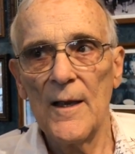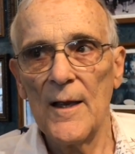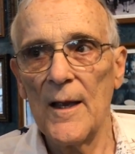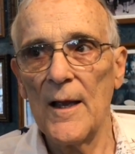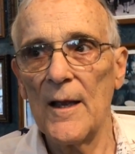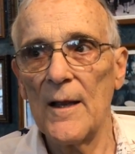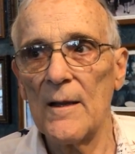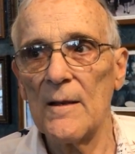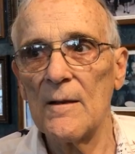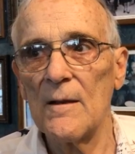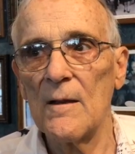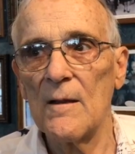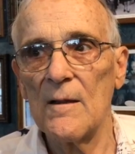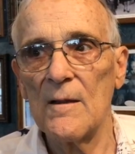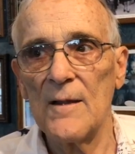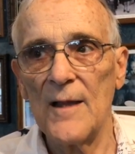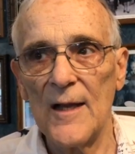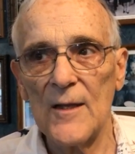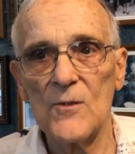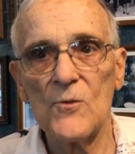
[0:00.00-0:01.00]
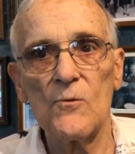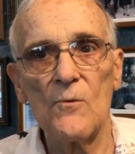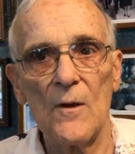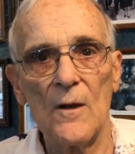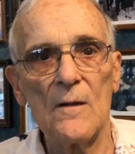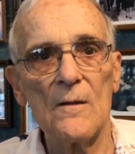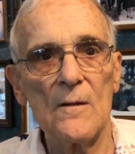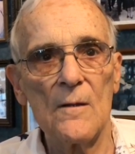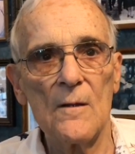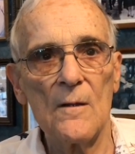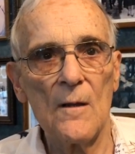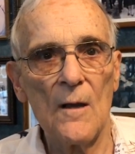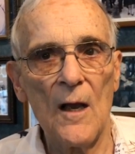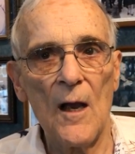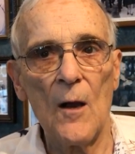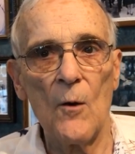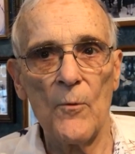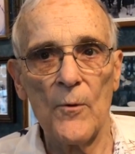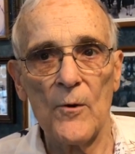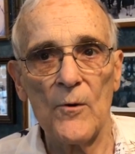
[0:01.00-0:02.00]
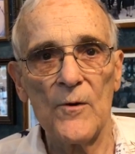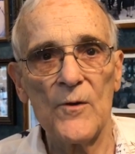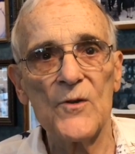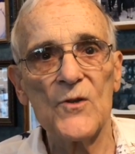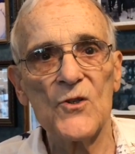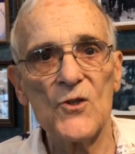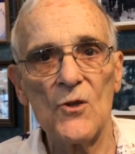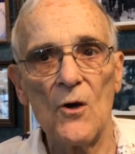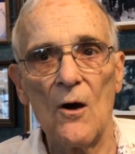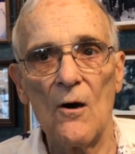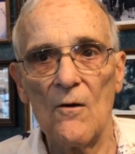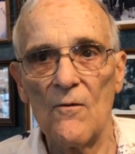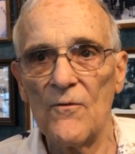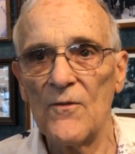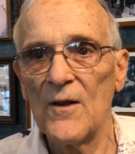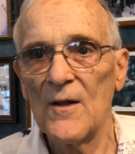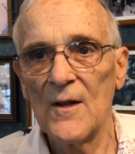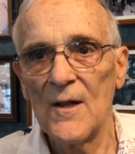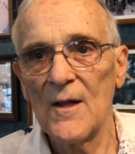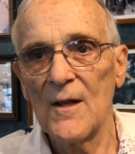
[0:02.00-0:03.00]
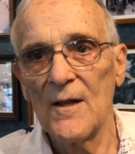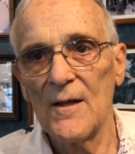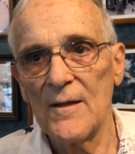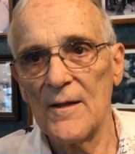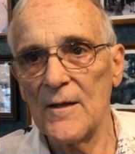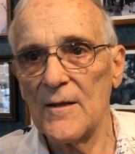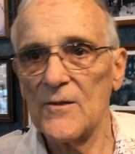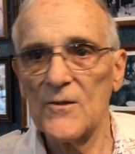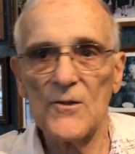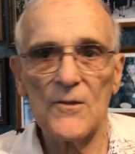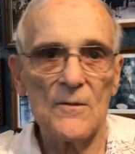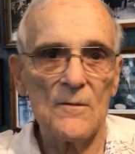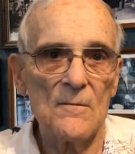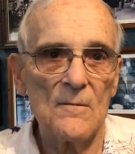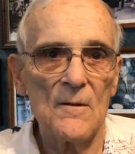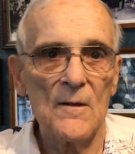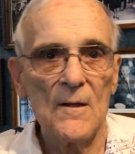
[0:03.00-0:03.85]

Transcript: And that's what, how we're going to solve this